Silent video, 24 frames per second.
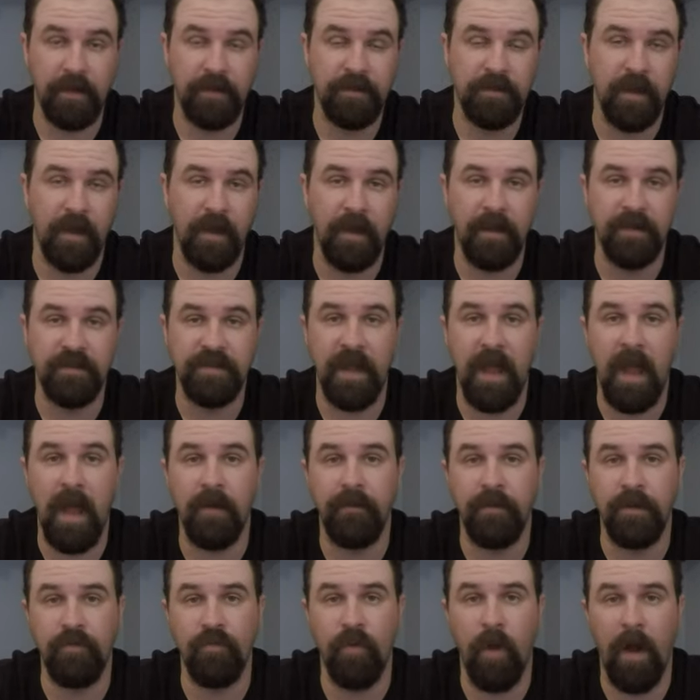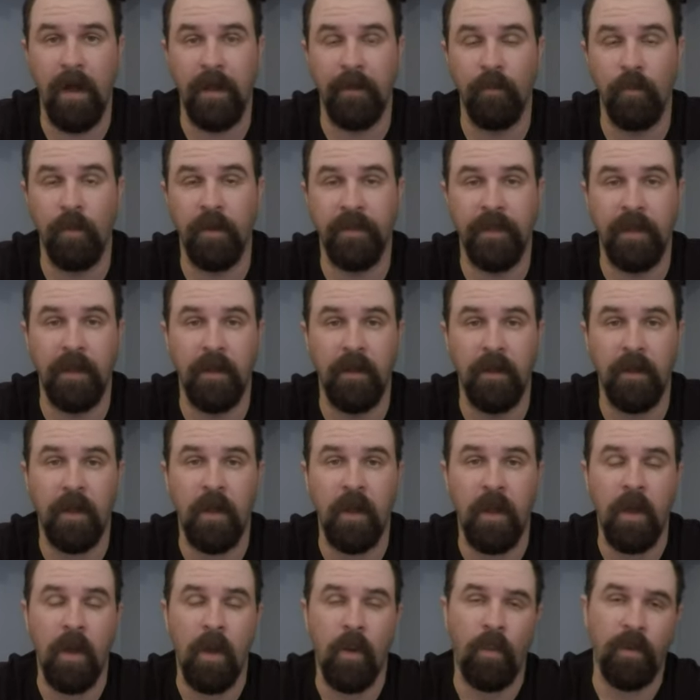it's a heavy run where
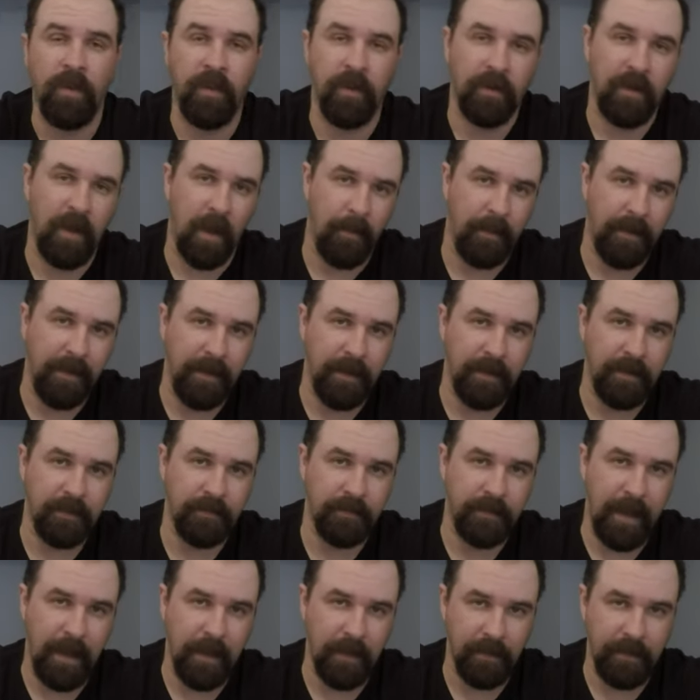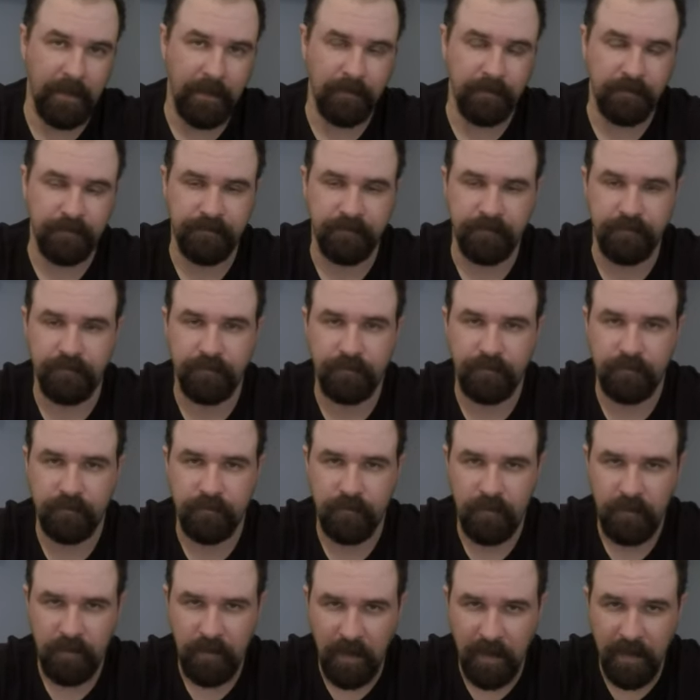they're coming in daily.
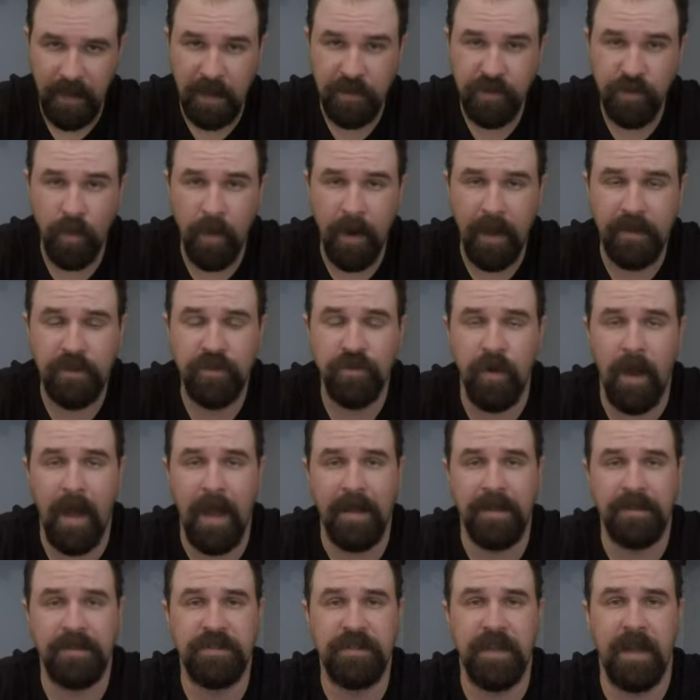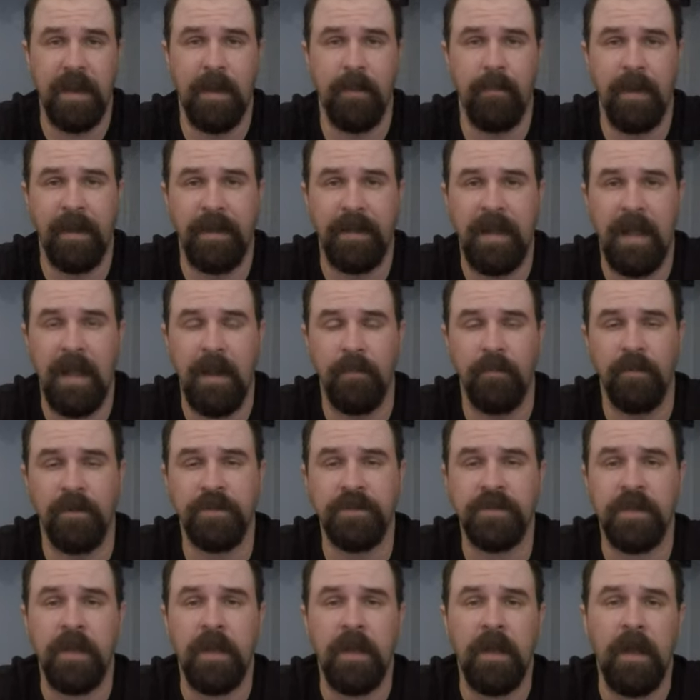That's where I try to set up my
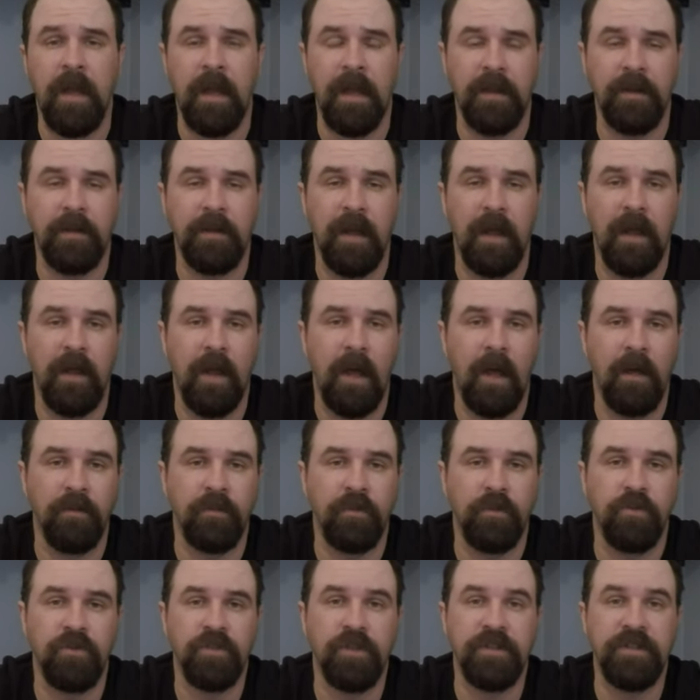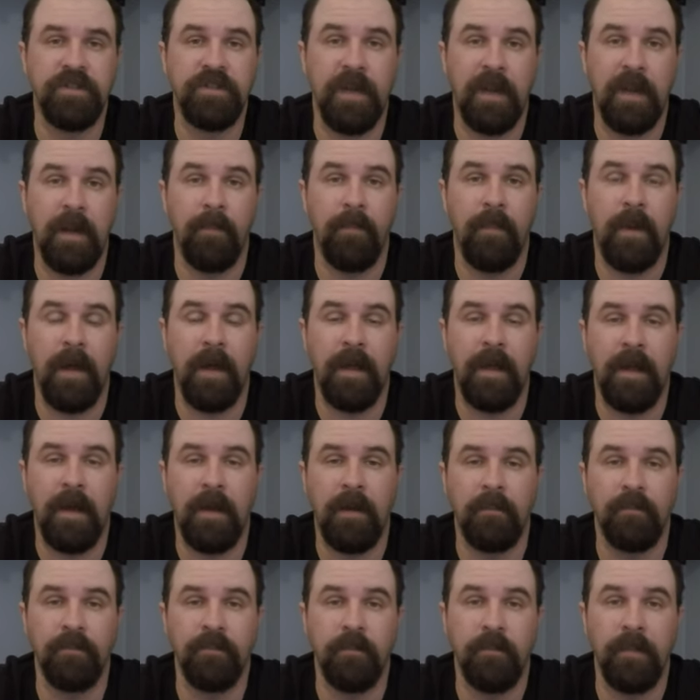cameras, and I'll usually set up
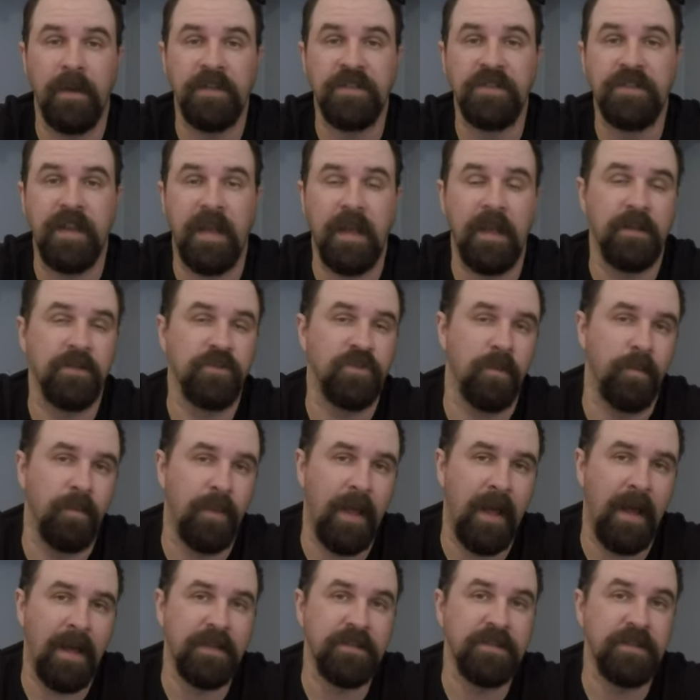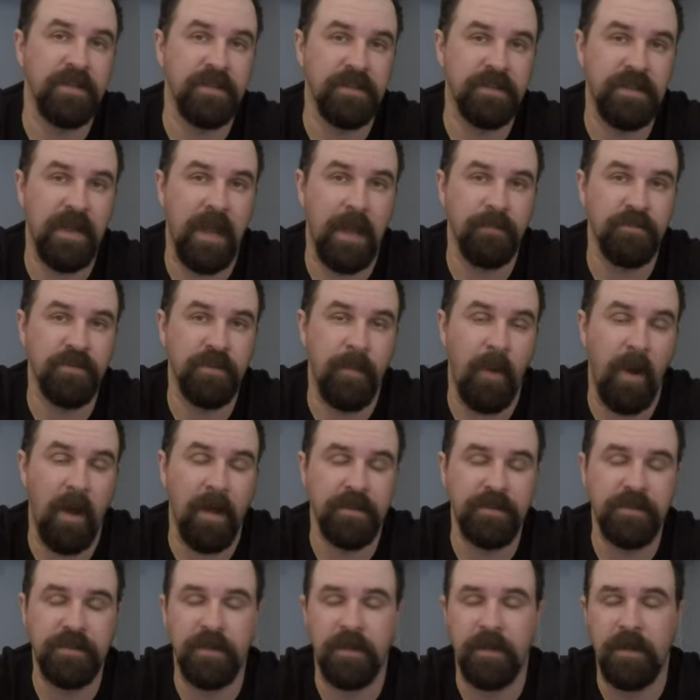my stands or blinds in the same
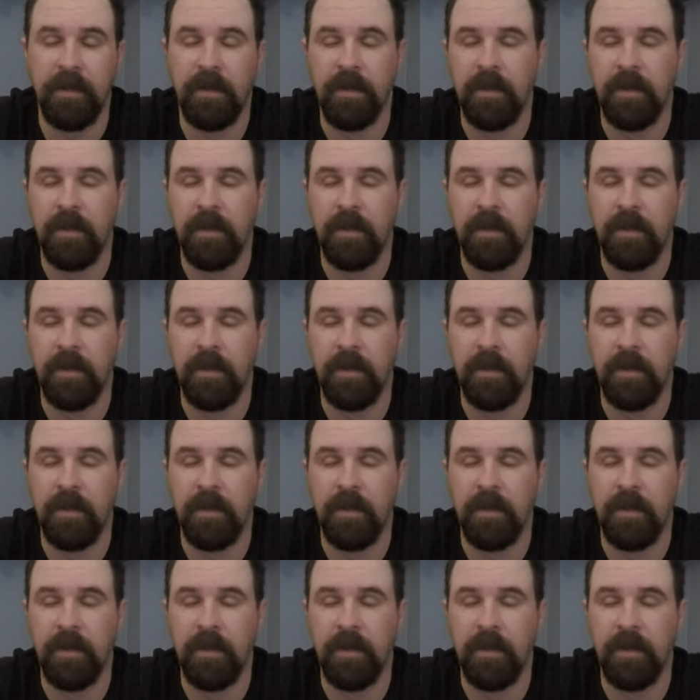spots.